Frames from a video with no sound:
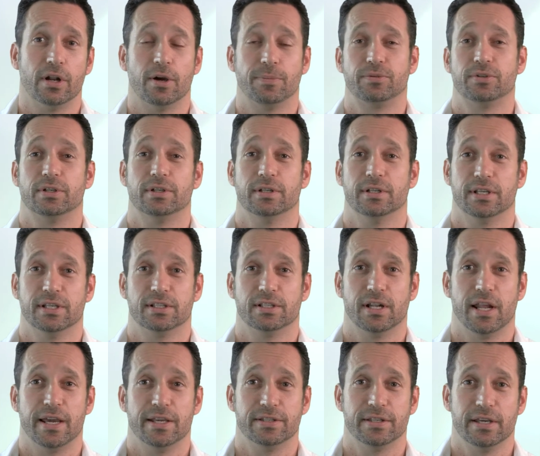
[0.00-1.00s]
option is
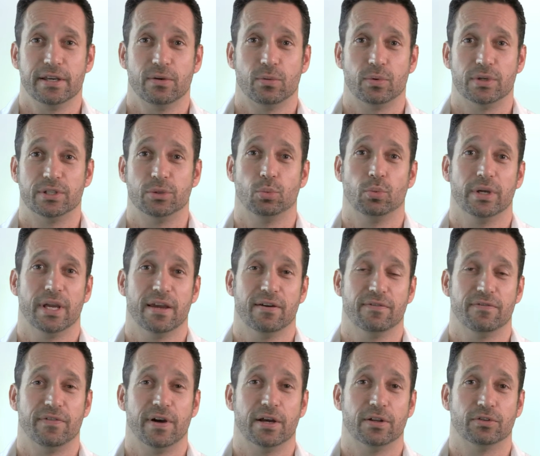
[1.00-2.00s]
laser, which we
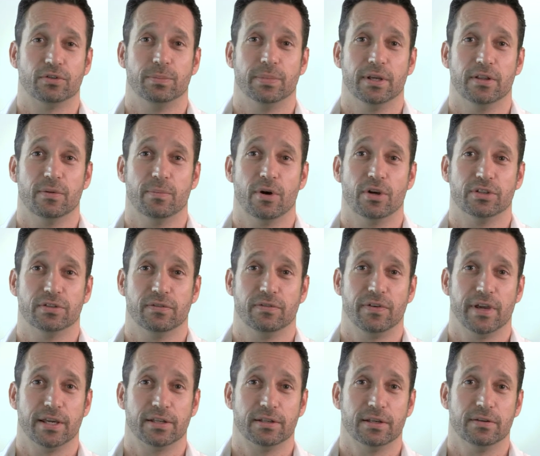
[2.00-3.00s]
have found to be the most
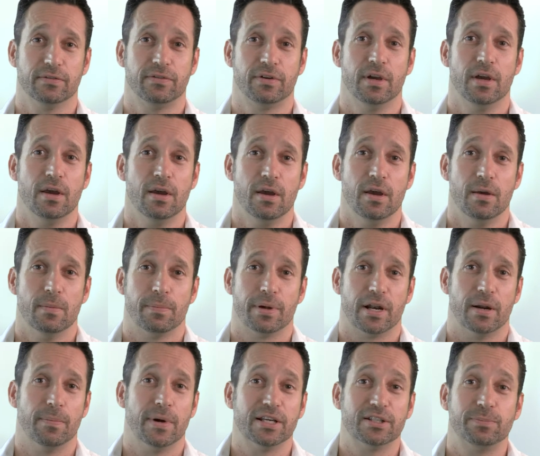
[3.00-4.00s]
effective.
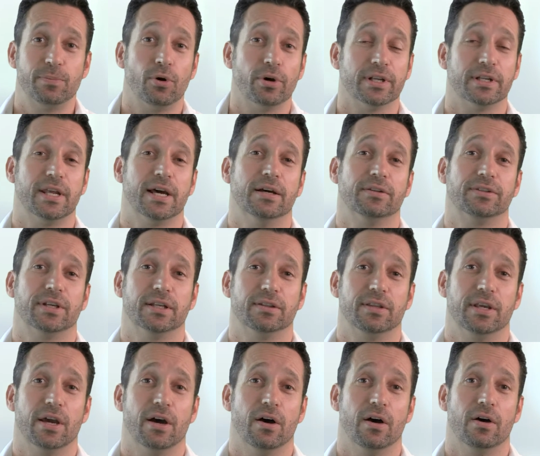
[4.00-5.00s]
But I must point out that
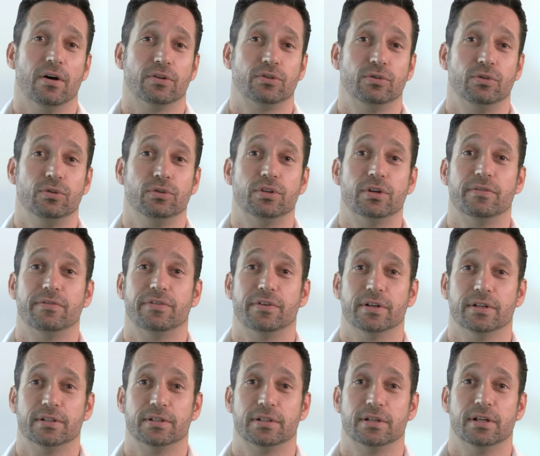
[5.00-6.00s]
there are two
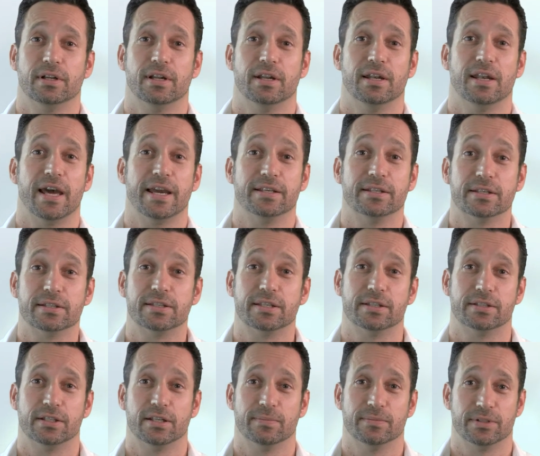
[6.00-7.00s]
different laser
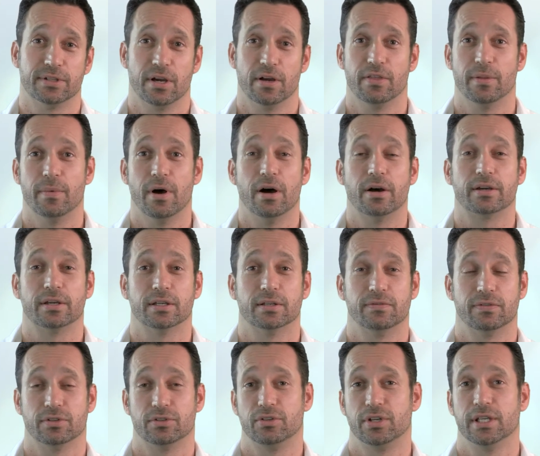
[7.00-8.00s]
systems on the market
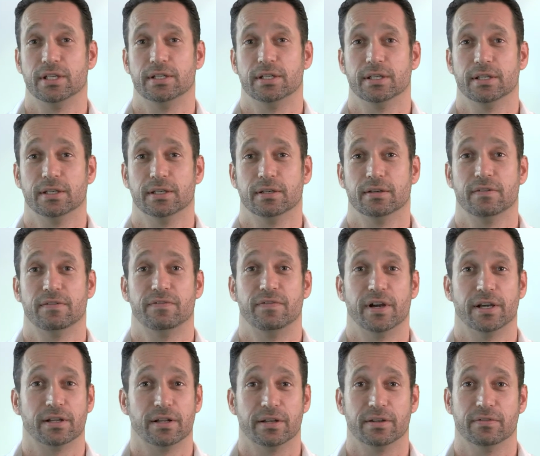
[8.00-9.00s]
for treating
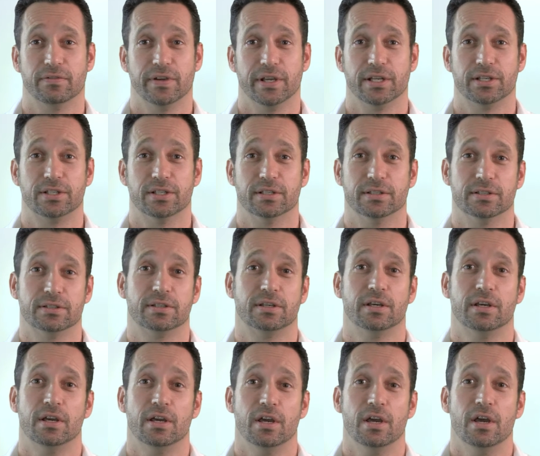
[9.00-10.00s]
fungal infections.
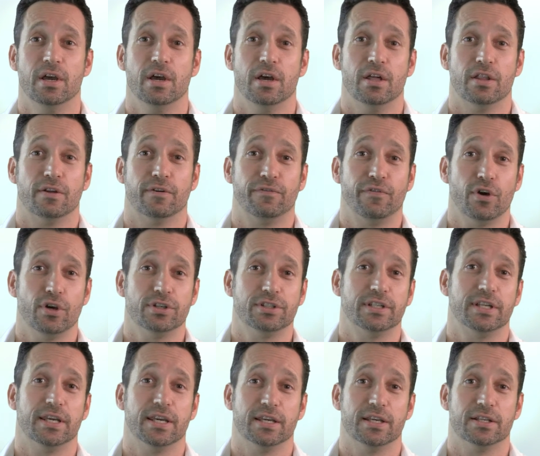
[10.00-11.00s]
The
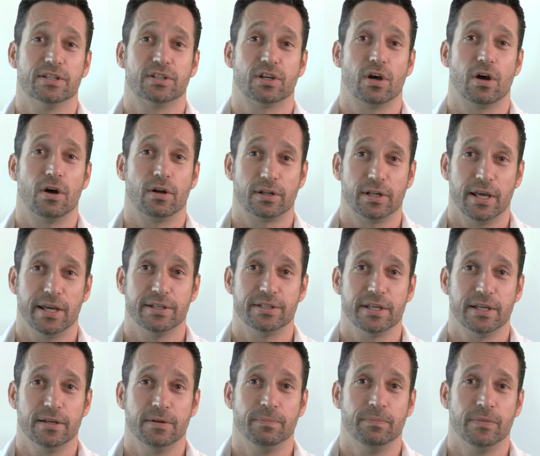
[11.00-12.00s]
first is hot
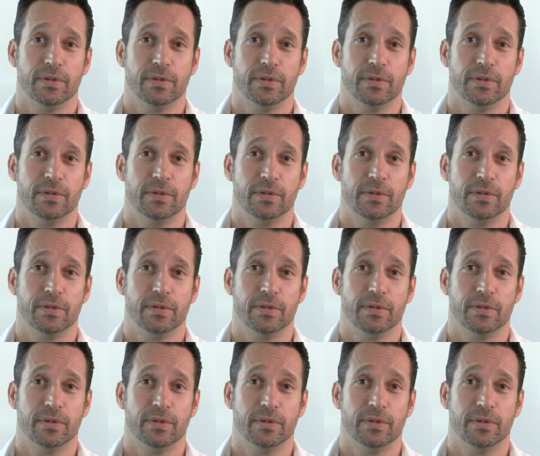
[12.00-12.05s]
laser.